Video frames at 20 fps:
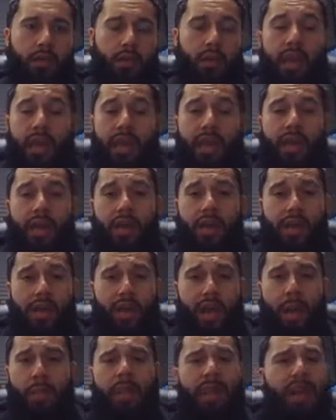Yeah,
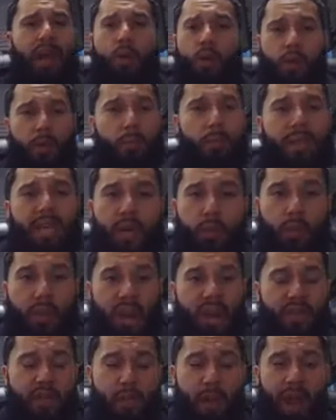I'm not out competing with
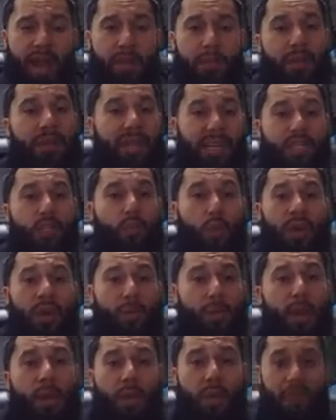everybody, but guess what?
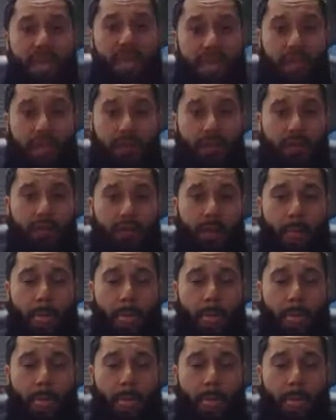I'm out competing.